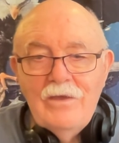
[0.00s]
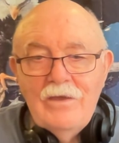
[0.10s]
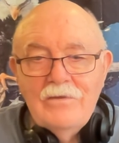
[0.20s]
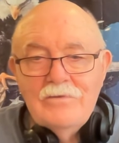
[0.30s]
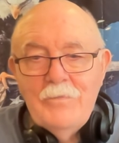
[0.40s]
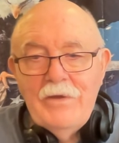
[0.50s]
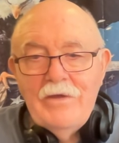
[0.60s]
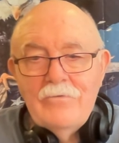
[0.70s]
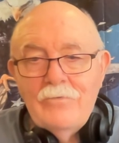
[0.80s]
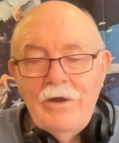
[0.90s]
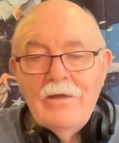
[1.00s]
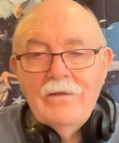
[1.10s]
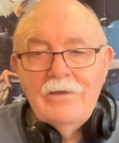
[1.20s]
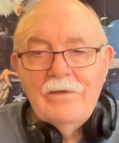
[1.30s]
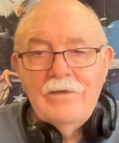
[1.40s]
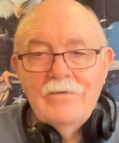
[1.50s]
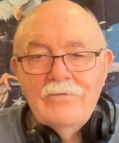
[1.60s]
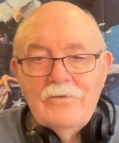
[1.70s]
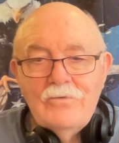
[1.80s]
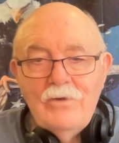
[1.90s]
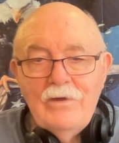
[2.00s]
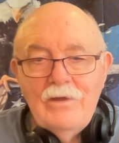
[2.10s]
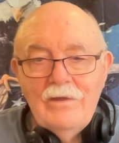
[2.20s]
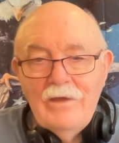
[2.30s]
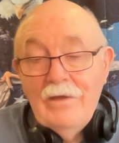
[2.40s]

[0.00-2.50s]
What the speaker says: in Japan rallying against the treaty.